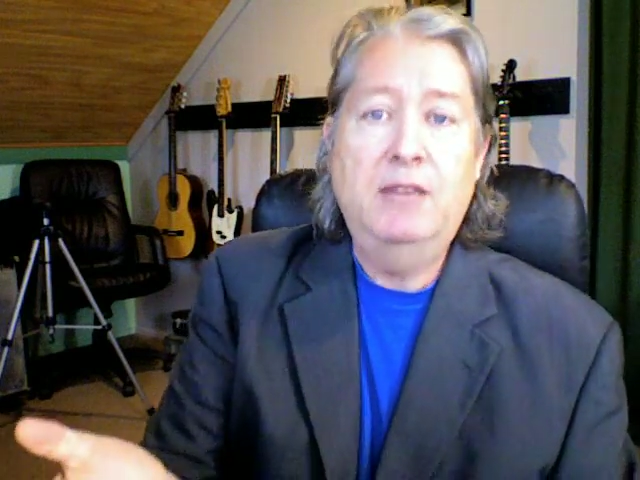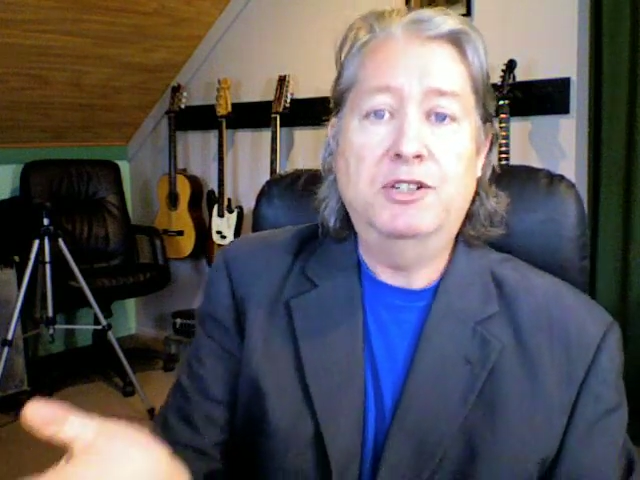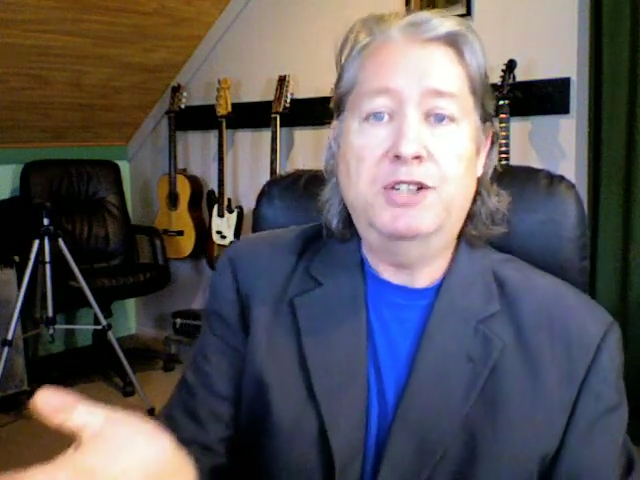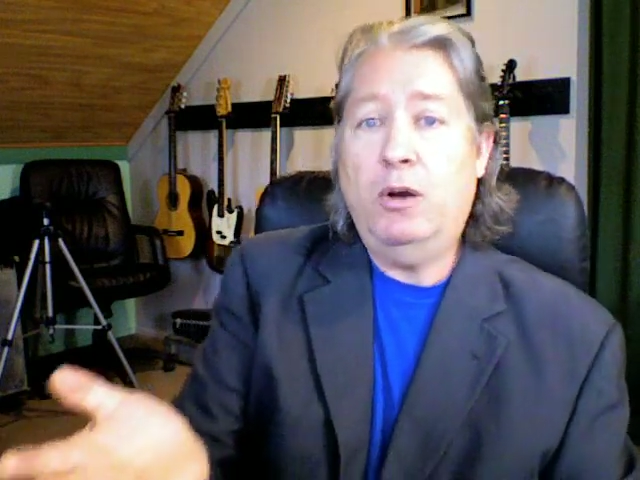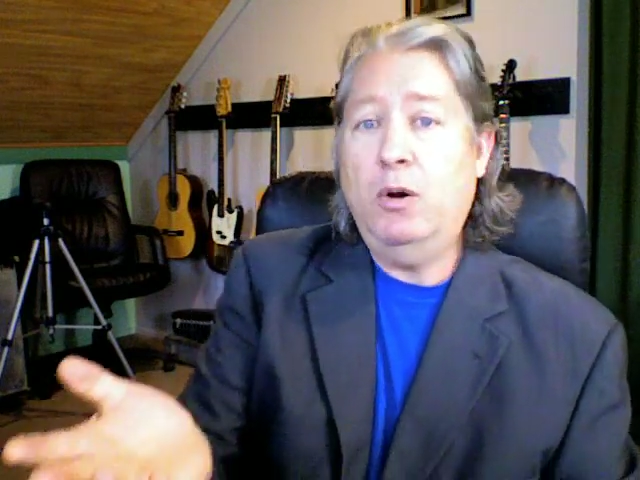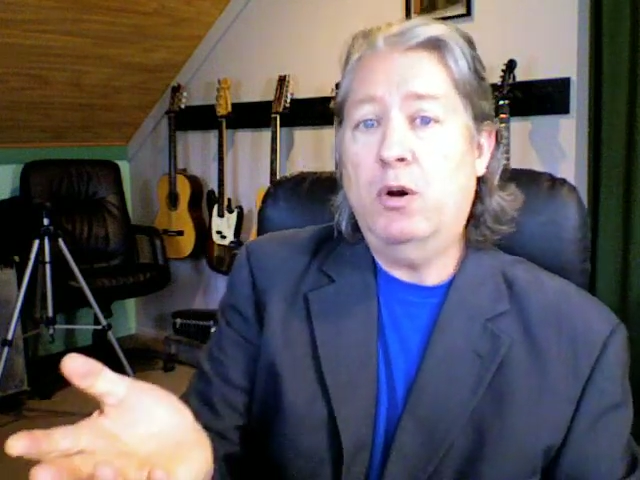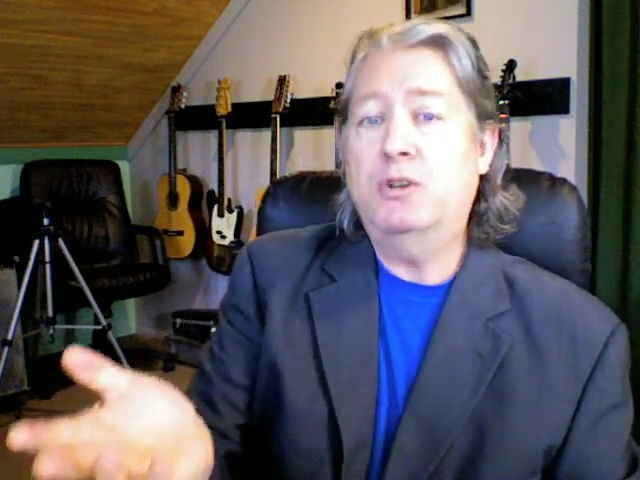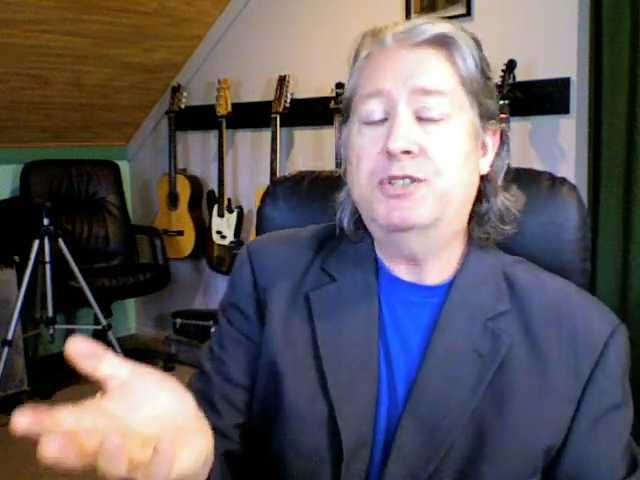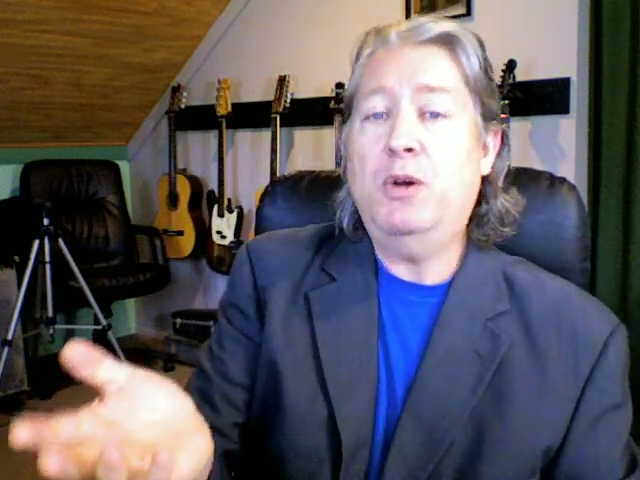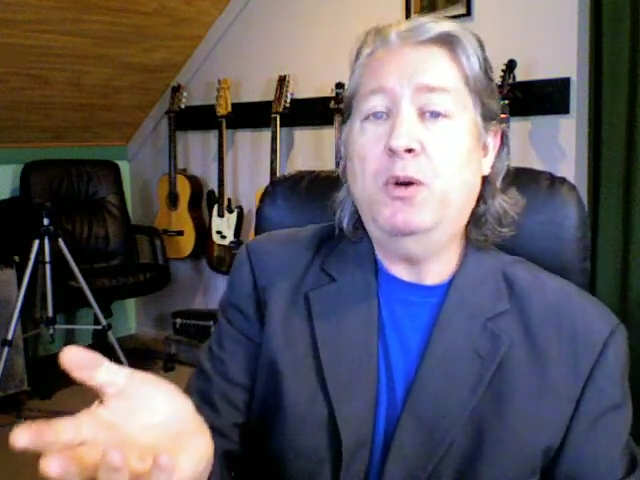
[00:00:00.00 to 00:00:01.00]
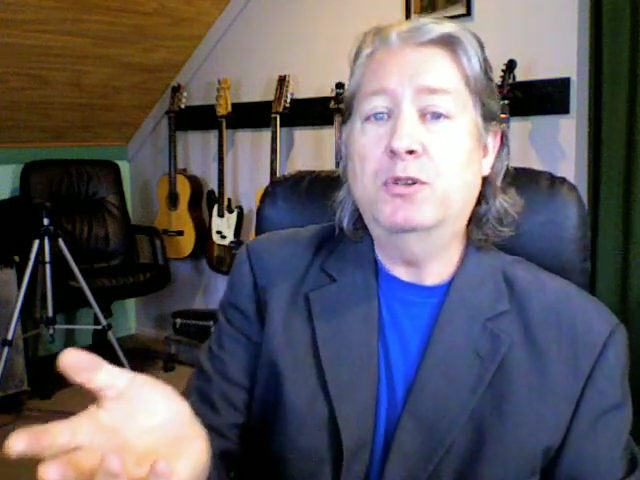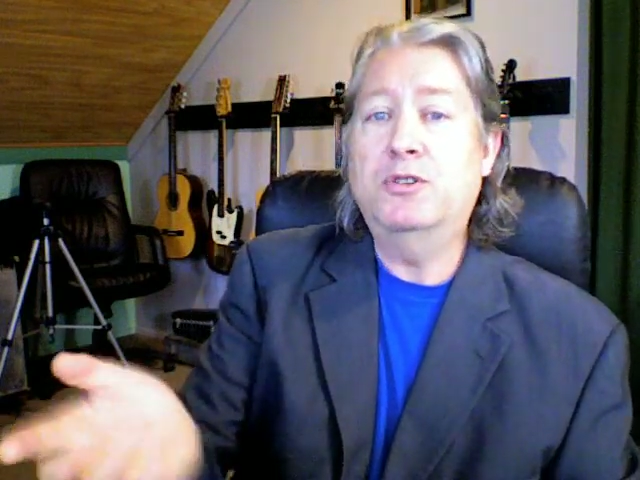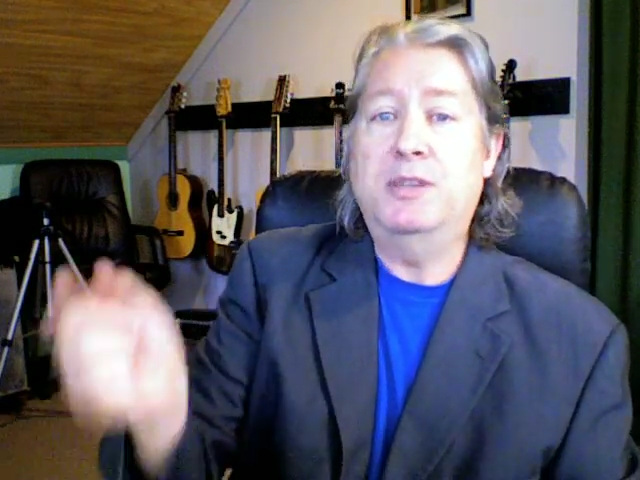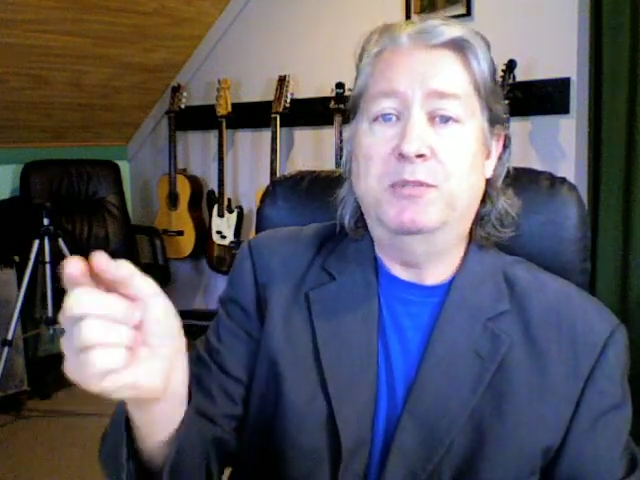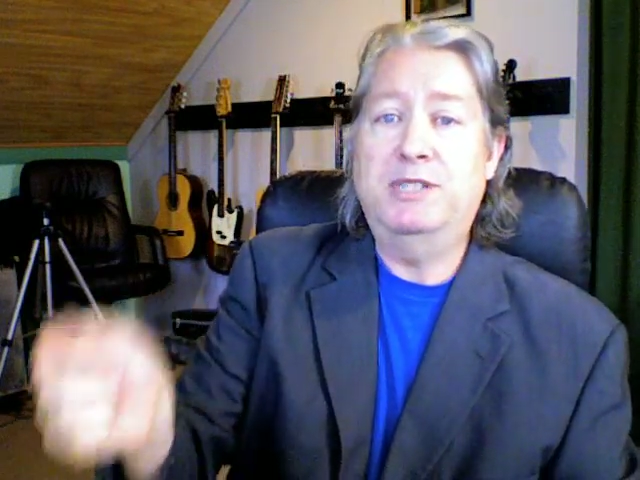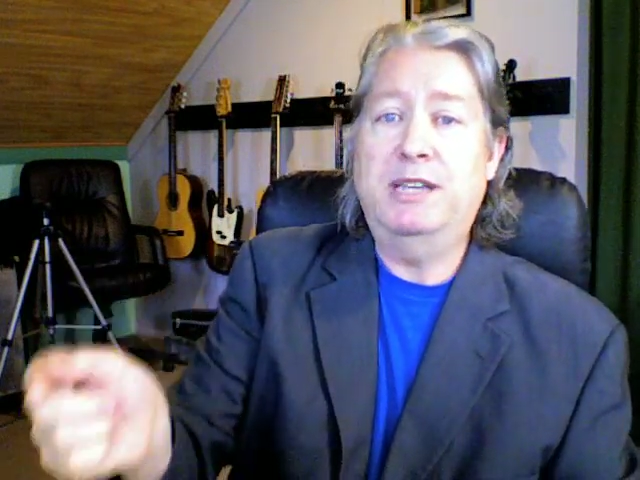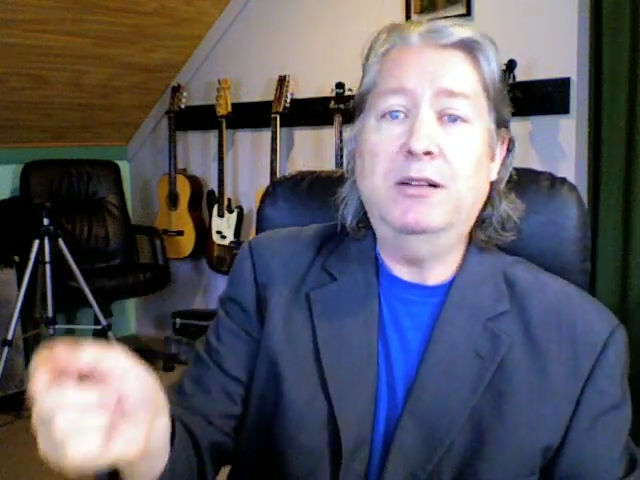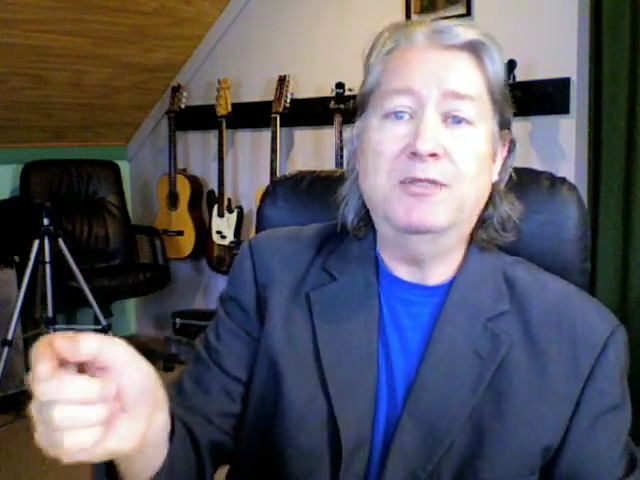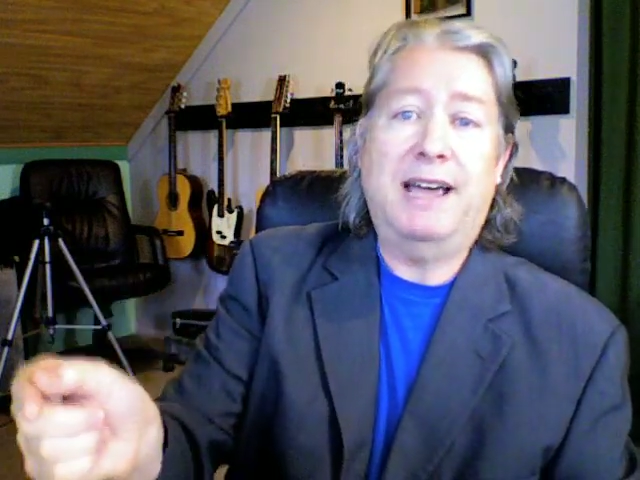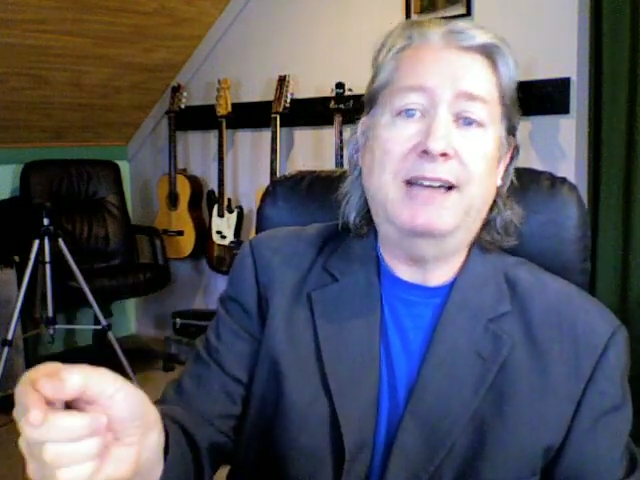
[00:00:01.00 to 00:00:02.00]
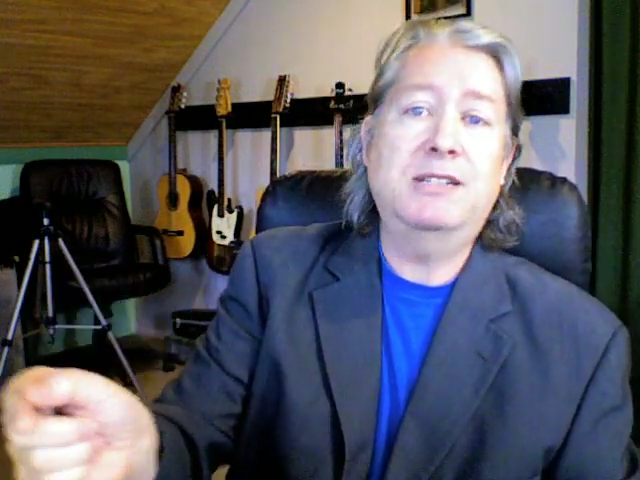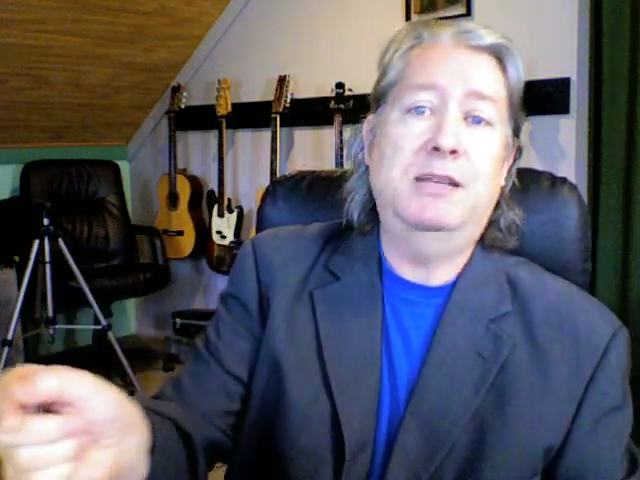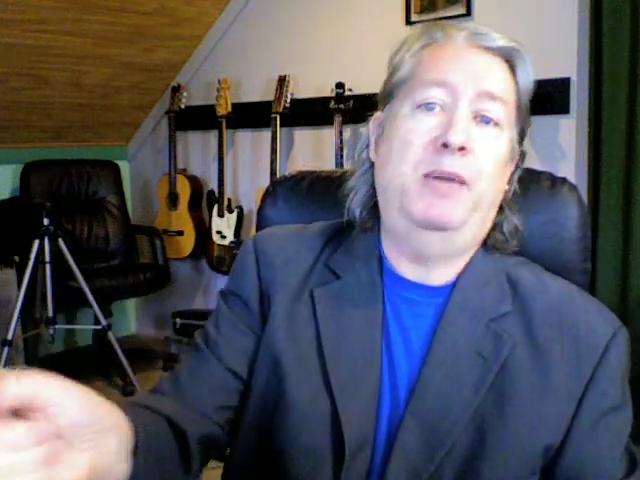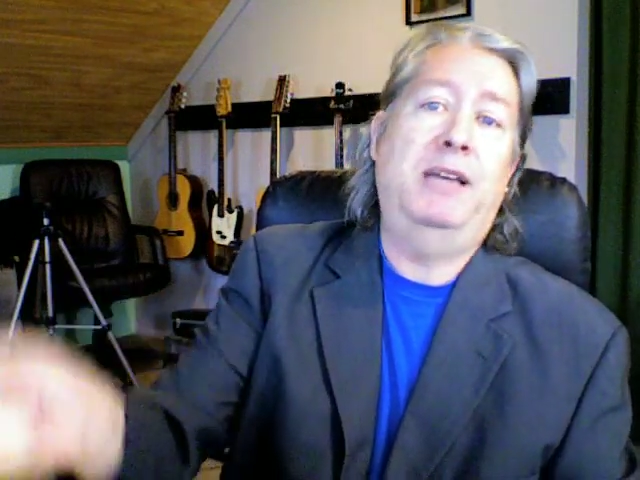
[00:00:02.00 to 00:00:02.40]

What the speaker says: The shareholders themselves actually pay